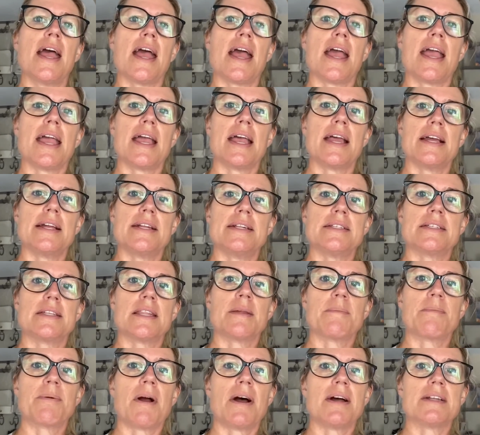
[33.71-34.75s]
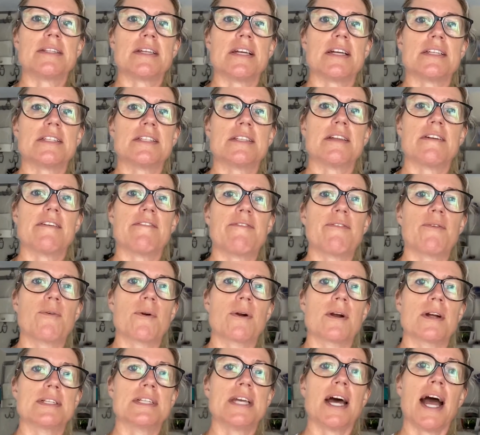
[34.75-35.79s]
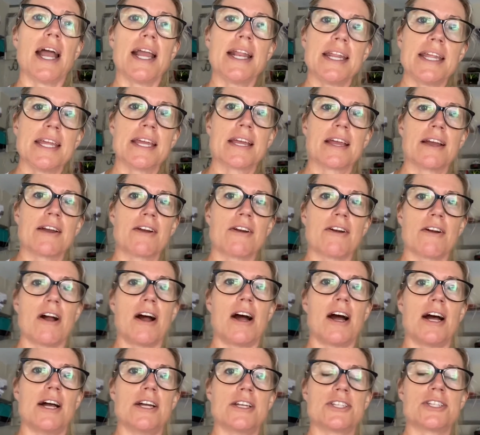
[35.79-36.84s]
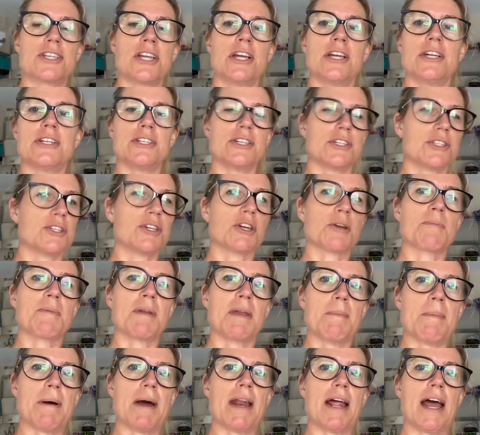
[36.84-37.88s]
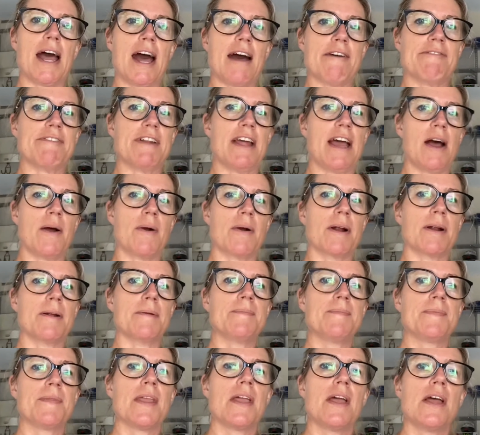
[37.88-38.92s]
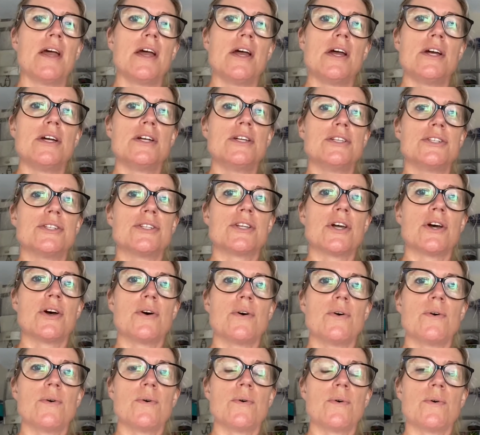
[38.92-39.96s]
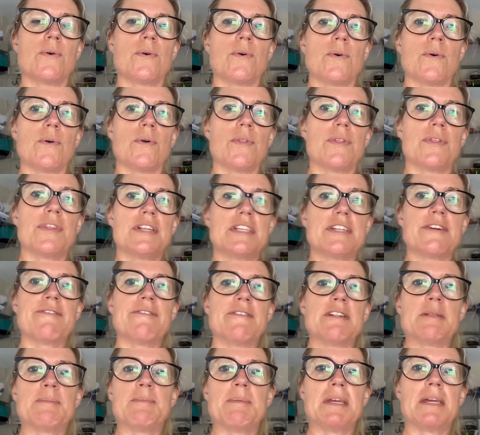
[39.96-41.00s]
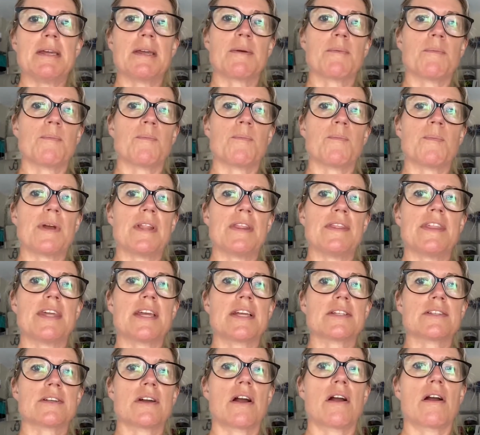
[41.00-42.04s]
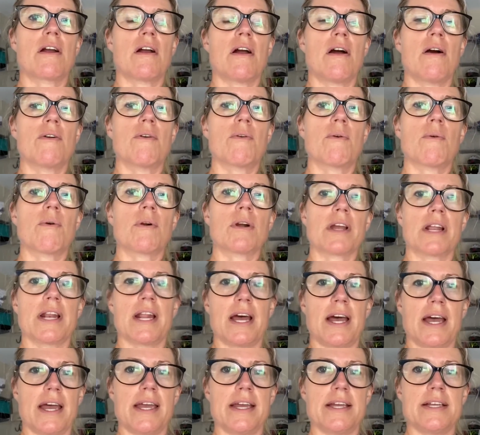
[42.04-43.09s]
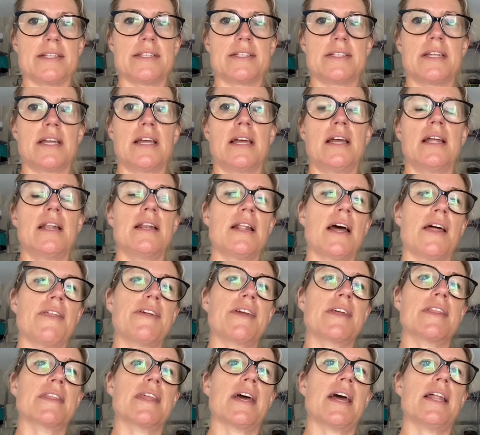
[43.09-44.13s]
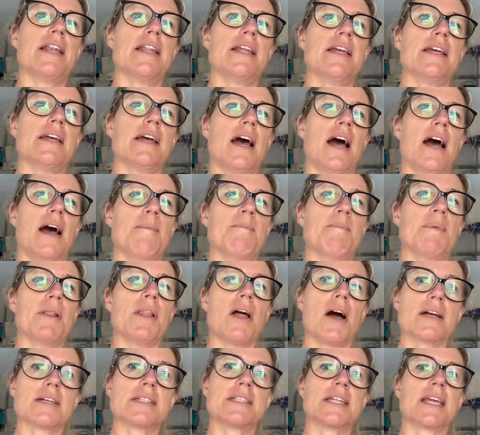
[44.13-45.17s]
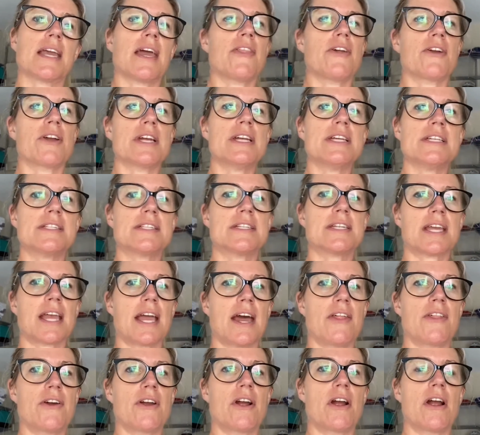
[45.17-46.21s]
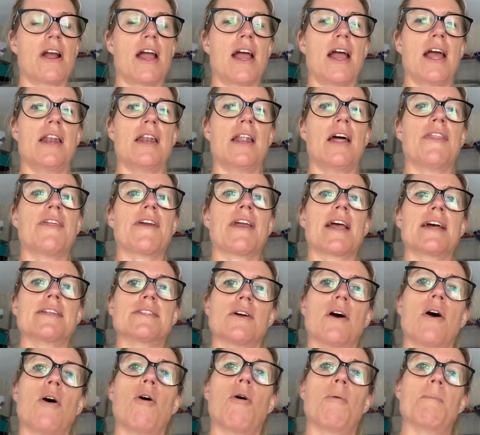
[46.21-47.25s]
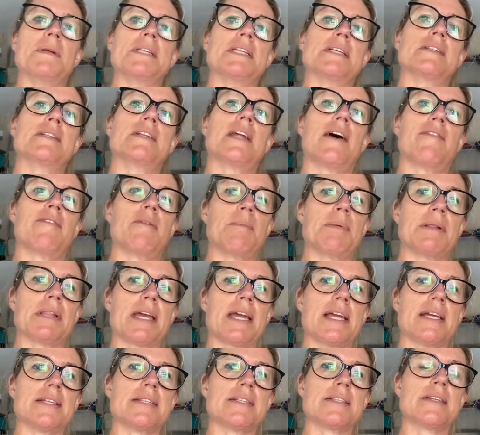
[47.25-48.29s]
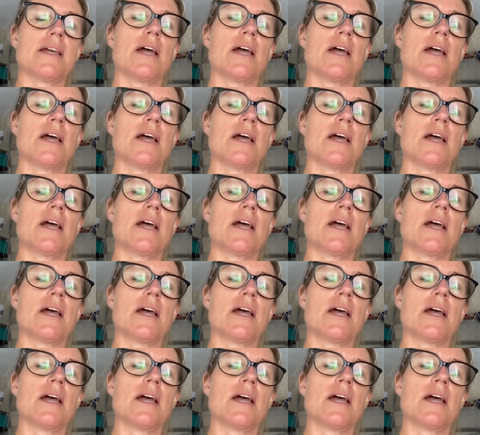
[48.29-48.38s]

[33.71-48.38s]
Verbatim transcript: And the process for tidying a garage just took me about half an hour. So the difference being when things are unorganized, nothing that um, belongs together is together and nothing has a home, it doesn't have a place.